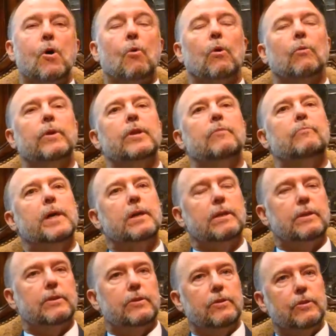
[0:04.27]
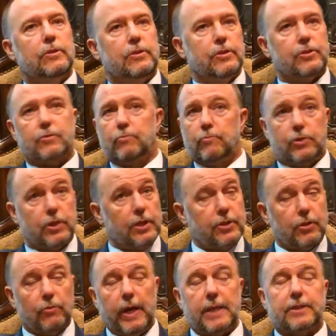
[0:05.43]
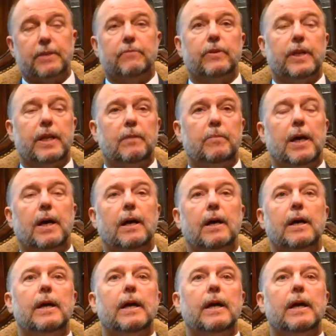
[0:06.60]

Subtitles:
Well, when you've been just arrested for DWI,